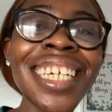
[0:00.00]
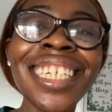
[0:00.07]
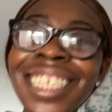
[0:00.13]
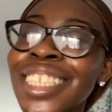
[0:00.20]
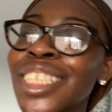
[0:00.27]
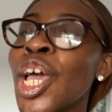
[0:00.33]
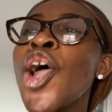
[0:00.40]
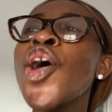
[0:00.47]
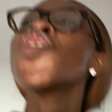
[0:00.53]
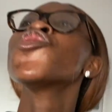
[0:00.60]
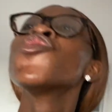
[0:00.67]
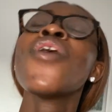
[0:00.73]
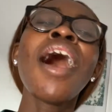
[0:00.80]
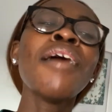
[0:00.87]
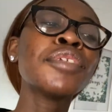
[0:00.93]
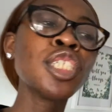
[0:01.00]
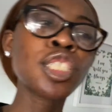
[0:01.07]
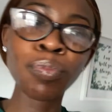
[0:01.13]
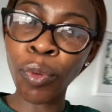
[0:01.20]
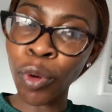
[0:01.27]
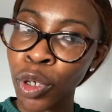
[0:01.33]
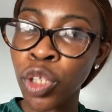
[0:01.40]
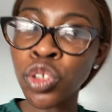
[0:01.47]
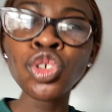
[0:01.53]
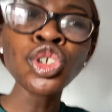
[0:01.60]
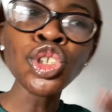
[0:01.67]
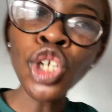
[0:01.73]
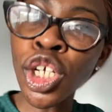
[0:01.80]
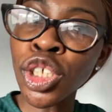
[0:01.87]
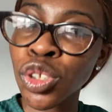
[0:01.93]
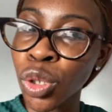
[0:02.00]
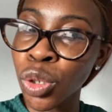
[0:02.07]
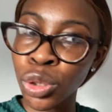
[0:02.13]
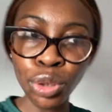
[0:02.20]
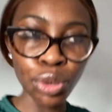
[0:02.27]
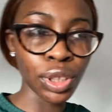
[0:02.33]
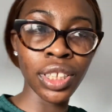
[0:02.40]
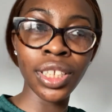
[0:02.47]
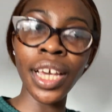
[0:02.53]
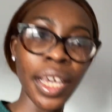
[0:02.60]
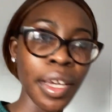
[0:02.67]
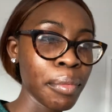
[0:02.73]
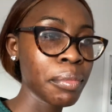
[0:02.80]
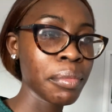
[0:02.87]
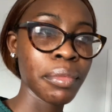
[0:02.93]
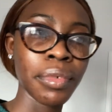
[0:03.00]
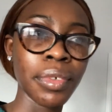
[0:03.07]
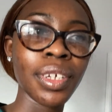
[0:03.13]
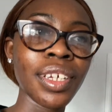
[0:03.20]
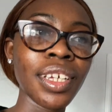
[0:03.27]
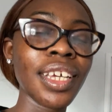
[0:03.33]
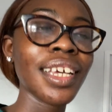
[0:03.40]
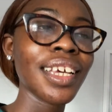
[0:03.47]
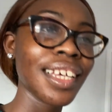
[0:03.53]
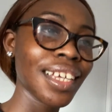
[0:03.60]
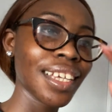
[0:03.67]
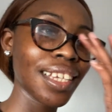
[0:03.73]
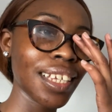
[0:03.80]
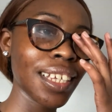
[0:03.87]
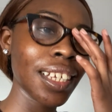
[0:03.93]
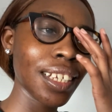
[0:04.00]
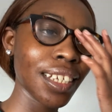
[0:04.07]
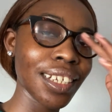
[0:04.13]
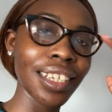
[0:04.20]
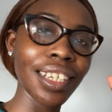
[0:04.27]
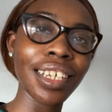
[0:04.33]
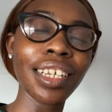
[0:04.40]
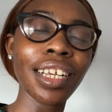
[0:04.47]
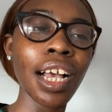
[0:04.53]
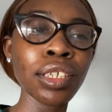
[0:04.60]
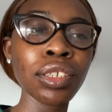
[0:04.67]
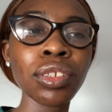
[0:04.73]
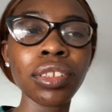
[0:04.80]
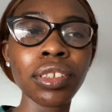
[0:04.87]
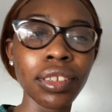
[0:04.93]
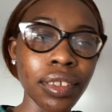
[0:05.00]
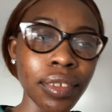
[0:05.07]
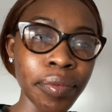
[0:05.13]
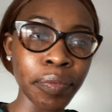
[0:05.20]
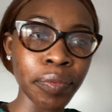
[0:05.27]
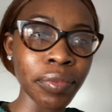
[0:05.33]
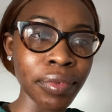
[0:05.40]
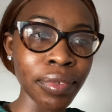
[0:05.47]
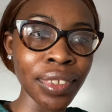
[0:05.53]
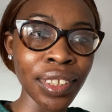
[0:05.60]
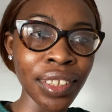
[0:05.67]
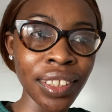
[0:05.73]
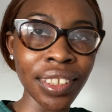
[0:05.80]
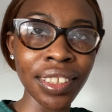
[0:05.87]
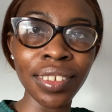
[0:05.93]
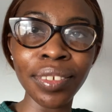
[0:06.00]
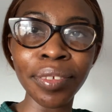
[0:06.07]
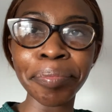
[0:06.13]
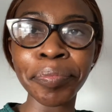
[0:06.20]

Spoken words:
is, you have these products. You just don't use them. I used it on my face. Last night, shower.